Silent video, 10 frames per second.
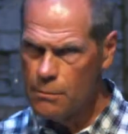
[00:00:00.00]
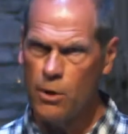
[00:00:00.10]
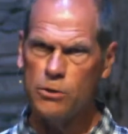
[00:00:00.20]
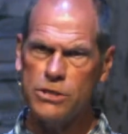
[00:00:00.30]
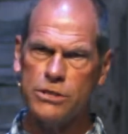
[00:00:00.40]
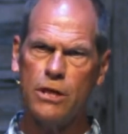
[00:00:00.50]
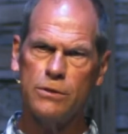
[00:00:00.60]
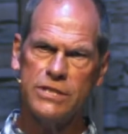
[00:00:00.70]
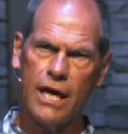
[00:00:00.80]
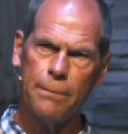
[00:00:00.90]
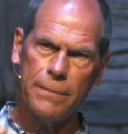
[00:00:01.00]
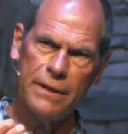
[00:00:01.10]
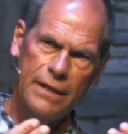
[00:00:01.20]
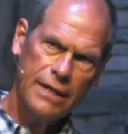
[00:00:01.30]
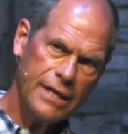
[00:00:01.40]
Moses goes up,
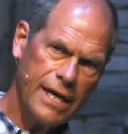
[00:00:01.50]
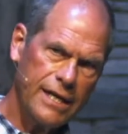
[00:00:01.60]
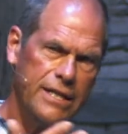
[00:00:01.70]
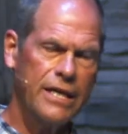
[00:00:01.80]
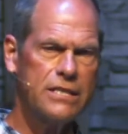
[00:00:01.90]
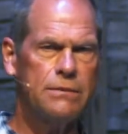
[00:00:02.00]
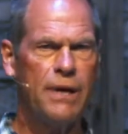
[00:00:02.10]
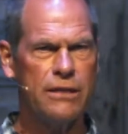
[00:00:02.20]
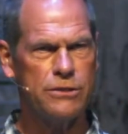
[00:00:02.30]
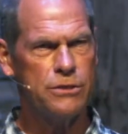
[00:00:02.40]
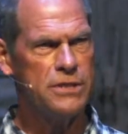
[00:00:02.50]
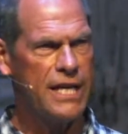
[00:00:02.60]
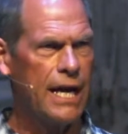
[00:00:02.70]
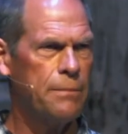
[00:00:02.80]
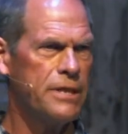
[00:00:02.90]
God cuts him out two
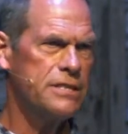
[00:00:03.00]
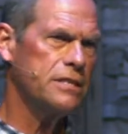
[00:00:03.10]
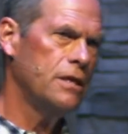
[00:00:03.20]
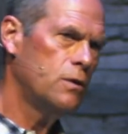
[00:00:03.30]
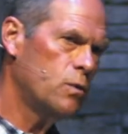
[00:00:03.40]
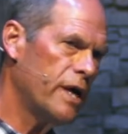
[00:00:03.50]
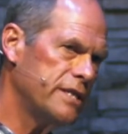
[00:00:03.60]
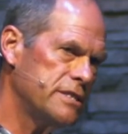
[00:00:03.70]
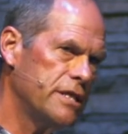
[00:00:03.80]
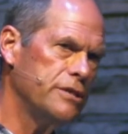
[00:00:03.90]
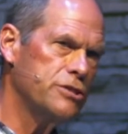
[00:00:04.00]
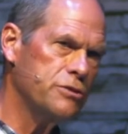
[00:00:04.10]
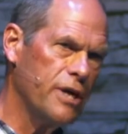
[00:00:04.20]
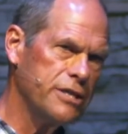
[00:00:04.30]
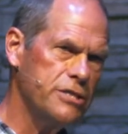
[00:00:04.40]
tablets, writes the
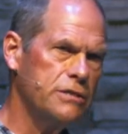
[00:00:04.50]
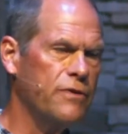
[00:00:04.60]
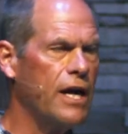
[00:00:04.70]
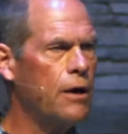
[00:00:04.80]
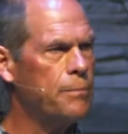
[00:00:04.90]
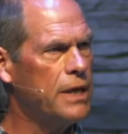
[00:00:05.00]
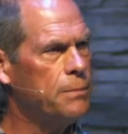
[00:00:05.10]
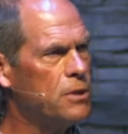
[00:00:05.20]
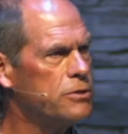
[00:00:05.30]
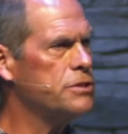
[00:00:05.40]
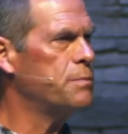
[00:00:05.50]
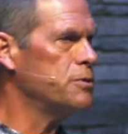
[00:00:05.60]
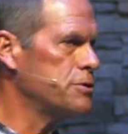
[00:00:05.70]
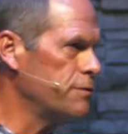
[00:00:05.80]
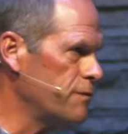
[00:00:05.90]
instructions for how people are
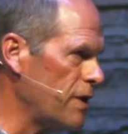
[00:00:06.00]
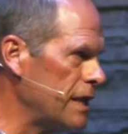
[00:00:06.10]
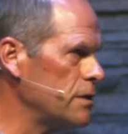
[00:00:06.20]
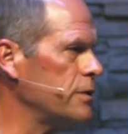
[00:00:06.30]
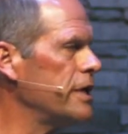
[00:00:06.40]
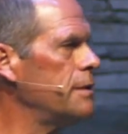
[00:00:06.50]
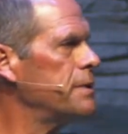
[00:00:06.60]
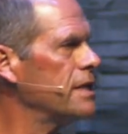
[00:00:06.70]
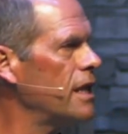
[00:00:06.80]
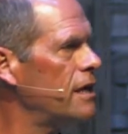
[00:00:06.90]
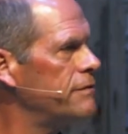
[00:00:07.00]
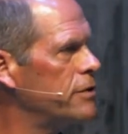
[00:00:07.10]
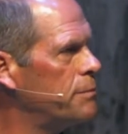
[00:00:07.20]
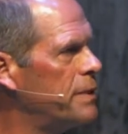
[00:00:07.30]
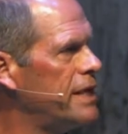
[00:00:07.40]
supposed to follow him in love
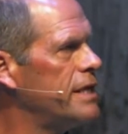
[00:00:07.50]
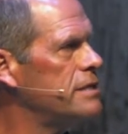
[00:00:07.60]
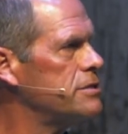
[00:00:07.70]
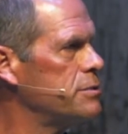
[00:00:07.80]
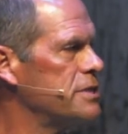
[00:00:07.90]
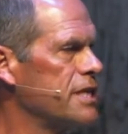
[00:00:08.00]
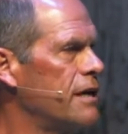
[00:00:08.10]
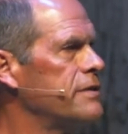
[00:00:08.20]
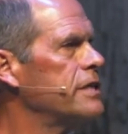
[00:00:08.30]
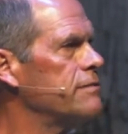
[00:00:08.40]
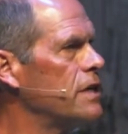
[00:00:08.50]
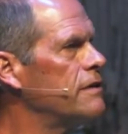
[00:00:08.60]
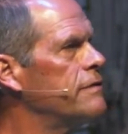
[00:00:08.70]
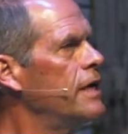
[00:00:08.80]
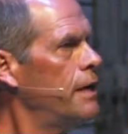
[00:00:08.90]
and obedience to his covenant of
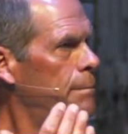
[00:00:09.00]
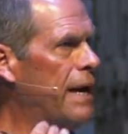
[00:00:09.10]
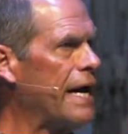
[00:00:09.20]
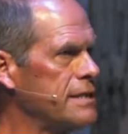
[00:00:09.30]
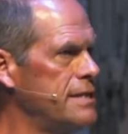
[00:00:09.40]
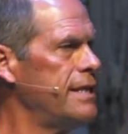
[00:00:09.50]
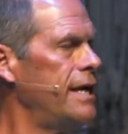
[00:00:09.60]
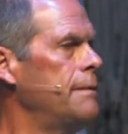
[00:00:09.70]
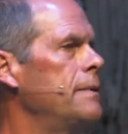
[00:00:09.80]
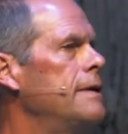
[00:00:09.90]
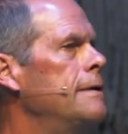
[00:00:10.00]
love back to them.